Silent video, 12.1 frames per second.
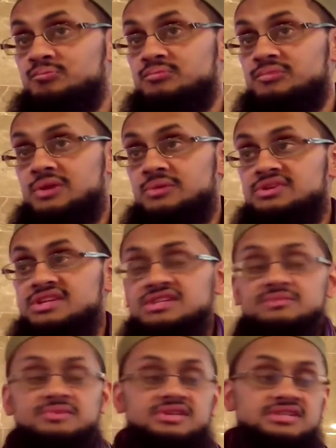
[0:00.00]
That which
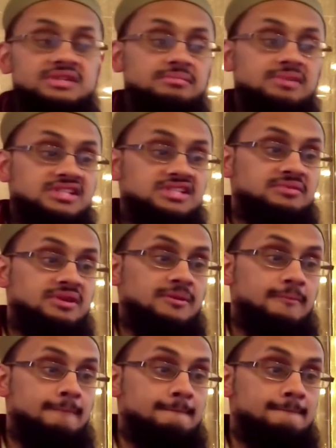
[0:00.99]
is because it must be.
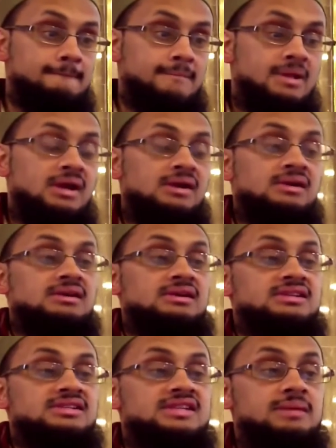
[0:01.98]

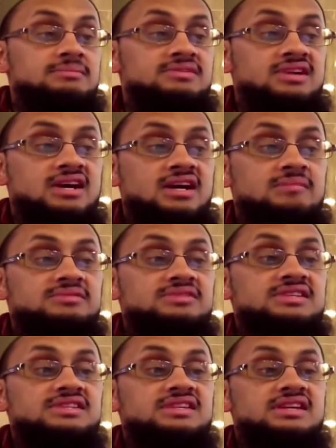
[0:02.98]
Sometimes
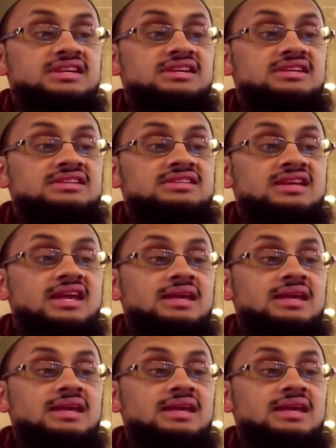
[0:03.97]
this is